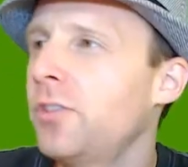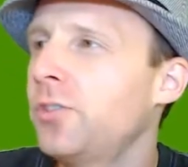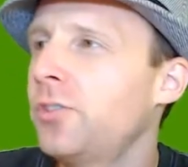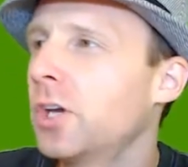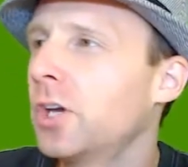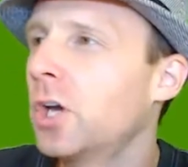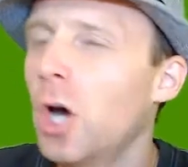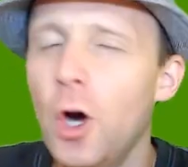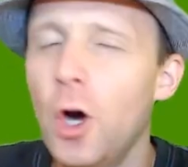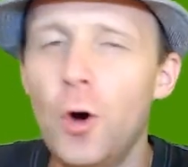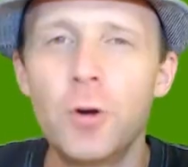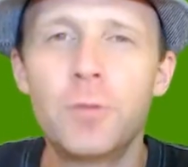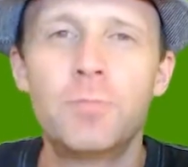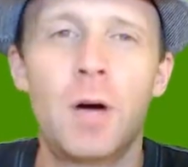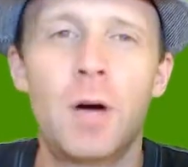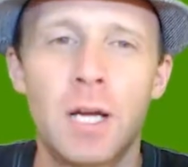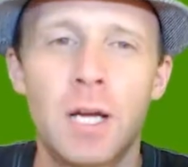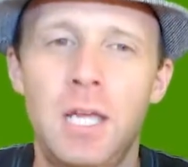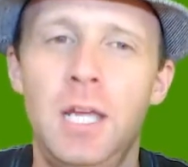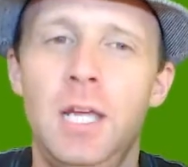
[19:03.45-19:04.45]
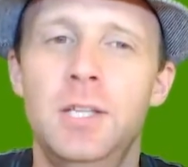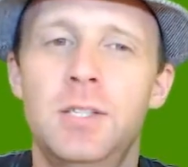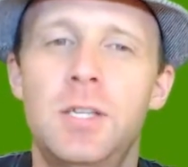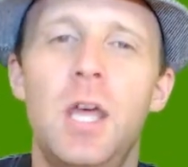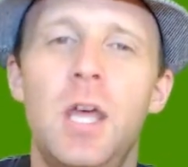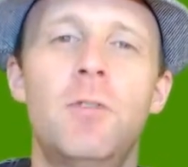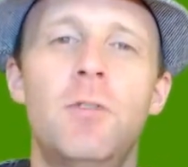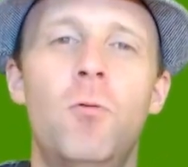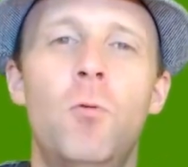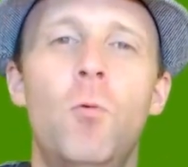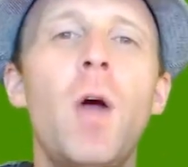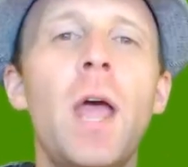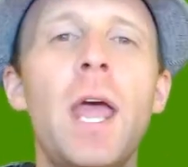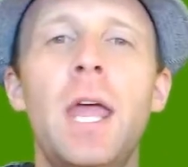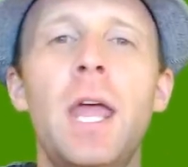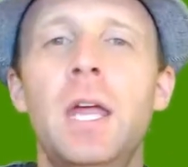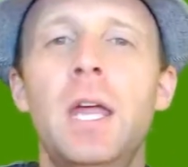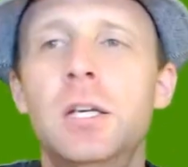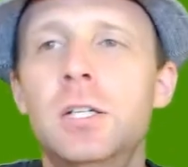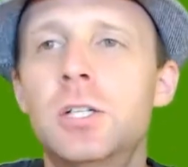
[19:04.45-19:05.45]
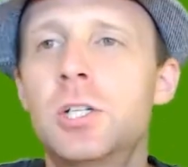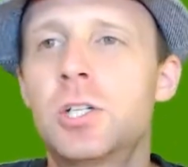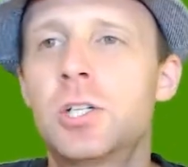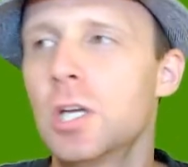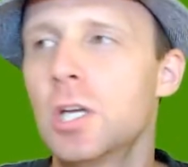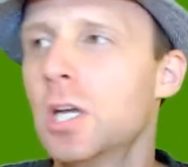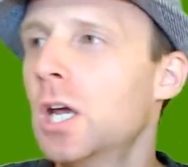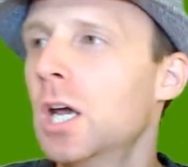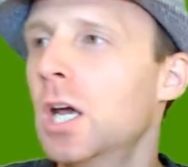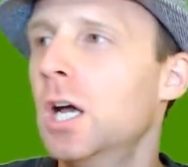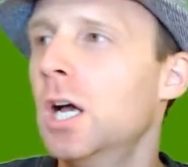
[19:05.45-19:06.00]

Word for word: that the code monkeys have waged